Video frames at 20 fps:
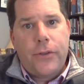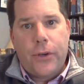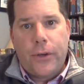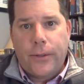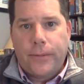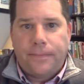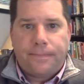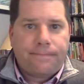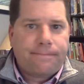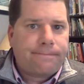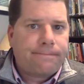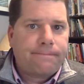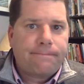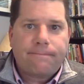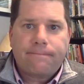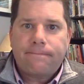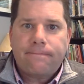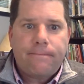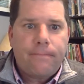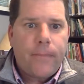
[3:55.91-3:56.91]
So
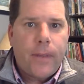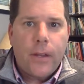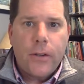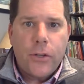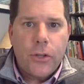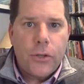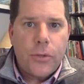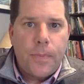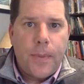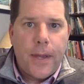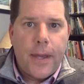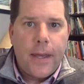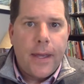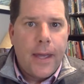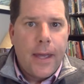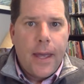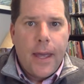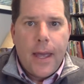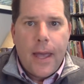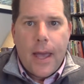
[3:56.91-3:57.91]
just
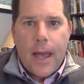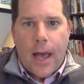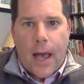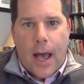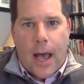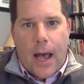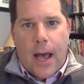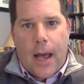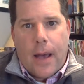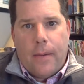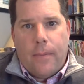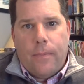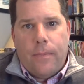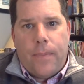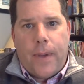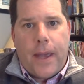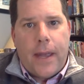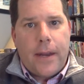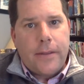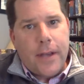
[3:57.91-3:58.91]
be
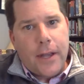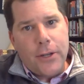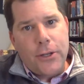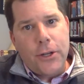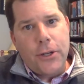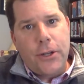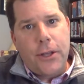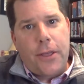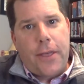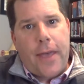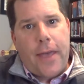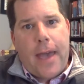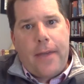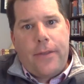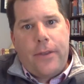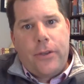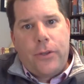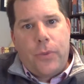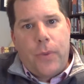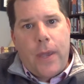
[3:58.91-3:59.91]
paying attention to
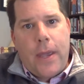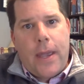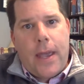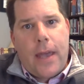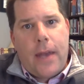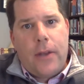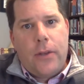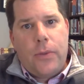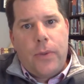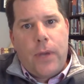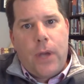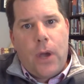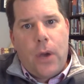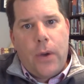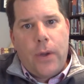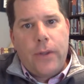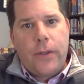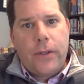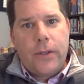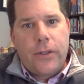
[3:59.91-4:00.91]
that this weekend as we
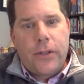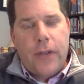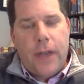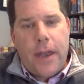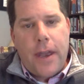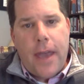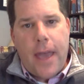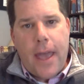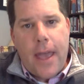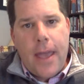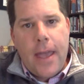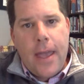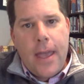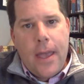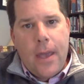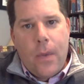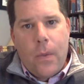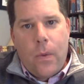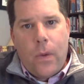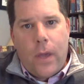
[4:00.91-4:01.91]
go into Sunday.
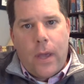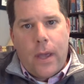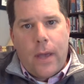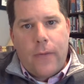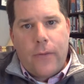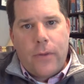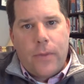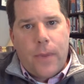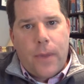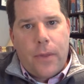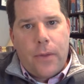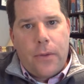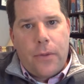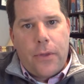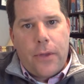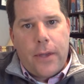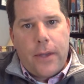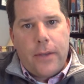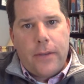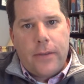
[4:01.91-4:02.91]
We have some other
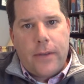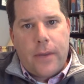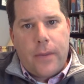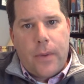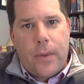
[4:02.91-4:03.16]
things that